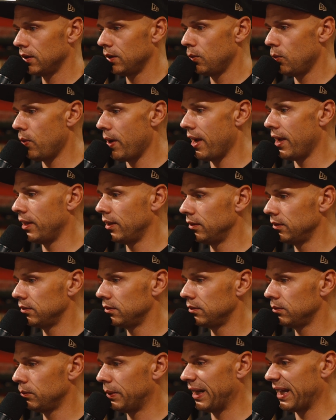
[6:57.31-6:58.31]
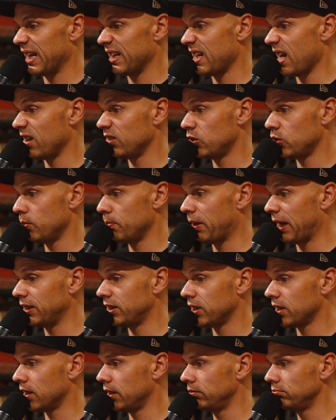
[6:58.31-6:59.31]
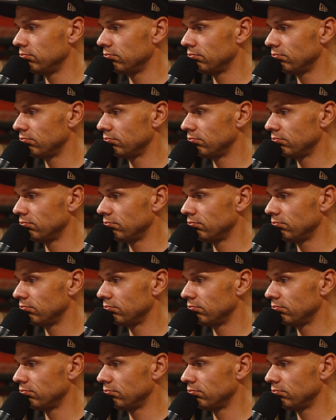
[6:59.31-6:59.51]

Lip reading: when I get down to them, basically.